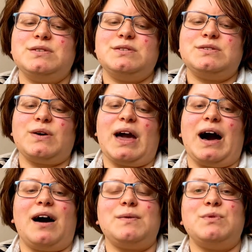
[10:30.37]
so yeah,
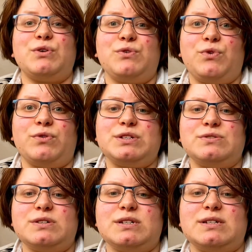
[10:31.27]
I'm looking forward to
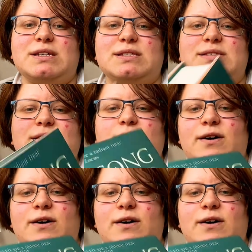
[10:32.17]
it. It's